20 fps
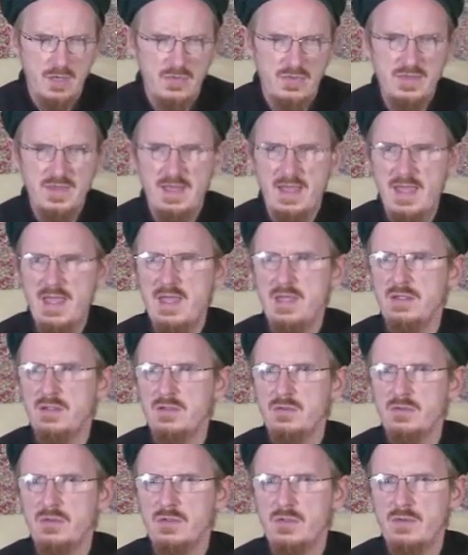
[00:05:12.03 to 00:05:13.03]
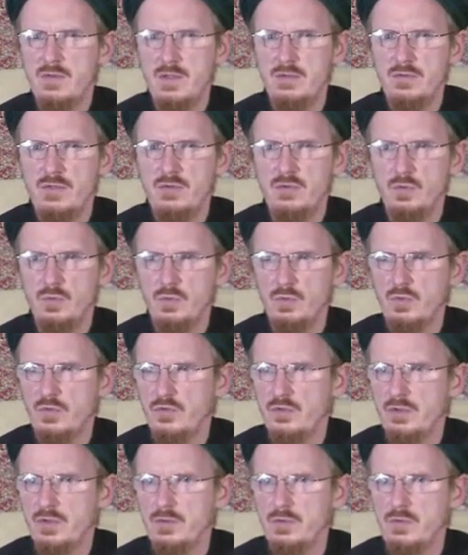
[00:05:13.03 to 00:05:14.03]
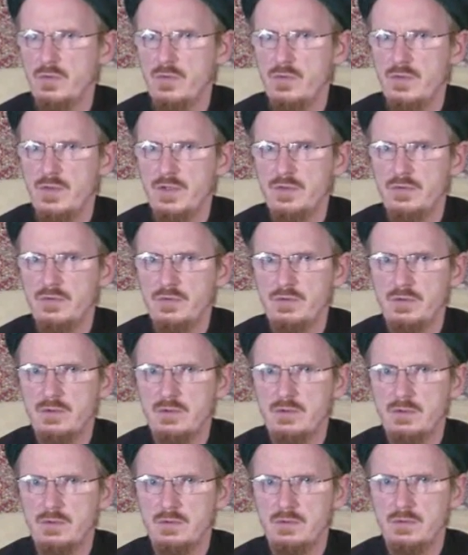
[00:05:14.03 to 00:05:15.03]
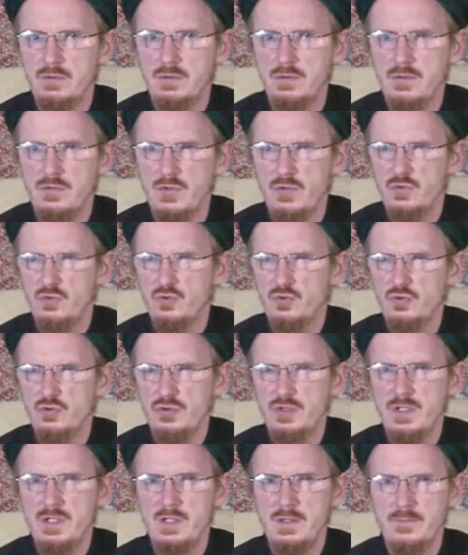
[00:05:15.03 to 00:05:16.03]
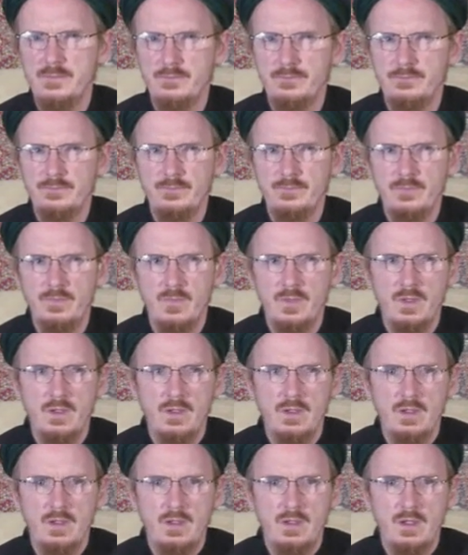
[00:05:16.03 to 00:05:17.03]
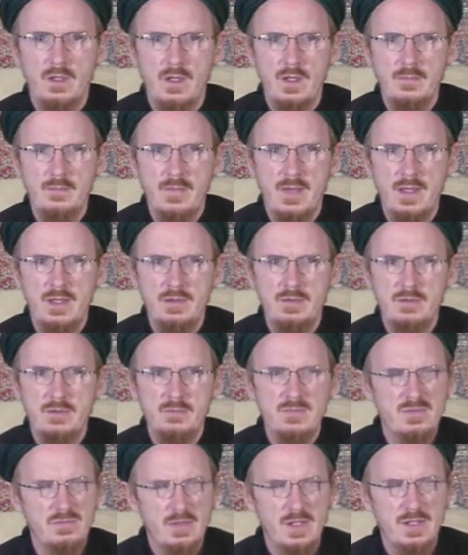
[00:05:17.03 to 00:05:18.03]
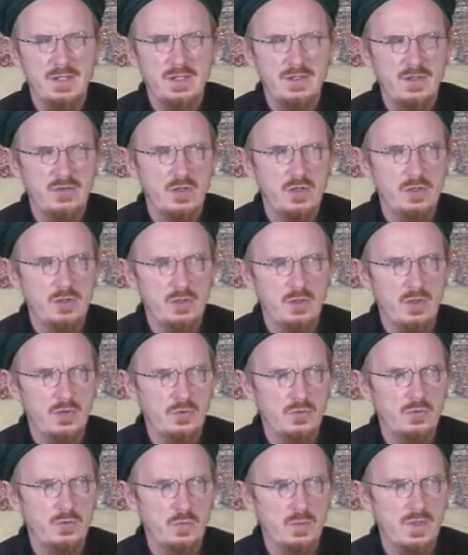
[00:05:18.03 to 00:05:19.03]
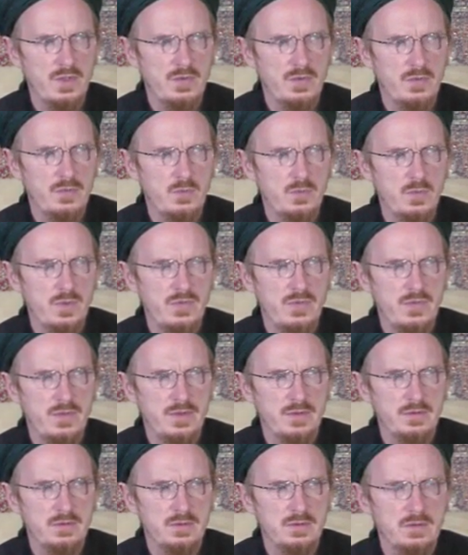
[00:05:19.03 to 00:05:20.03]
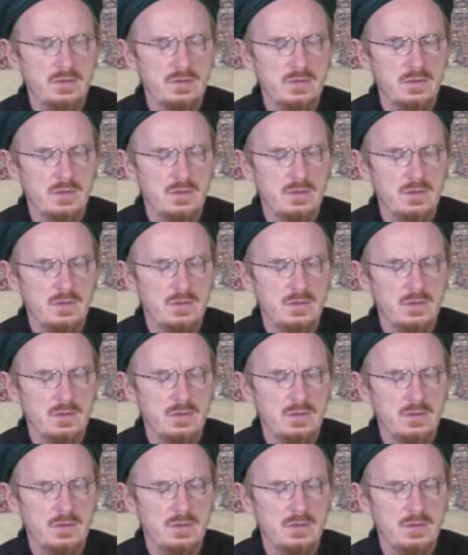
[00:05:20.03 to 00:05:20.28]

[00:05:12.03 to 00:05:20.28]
the end, there is also this tree. And Mevlana does a lot with this.